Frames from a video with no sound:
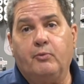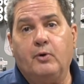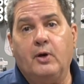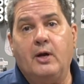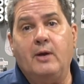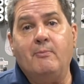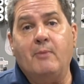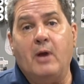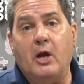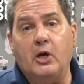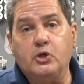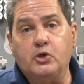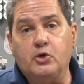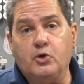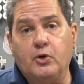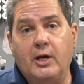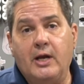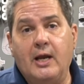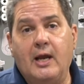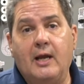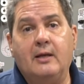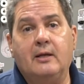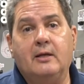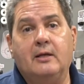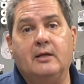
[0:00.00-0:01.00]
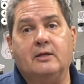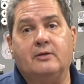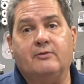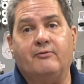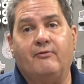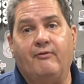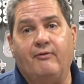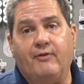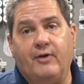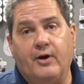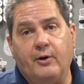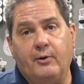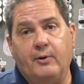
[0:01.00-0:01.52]
pre-measuring it, is
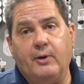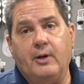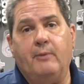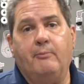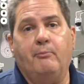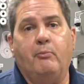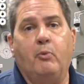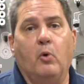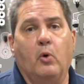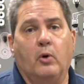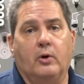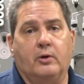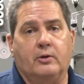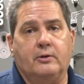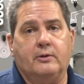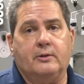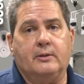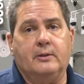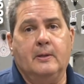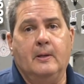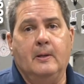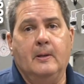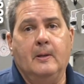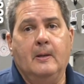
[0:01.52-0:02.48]
very important.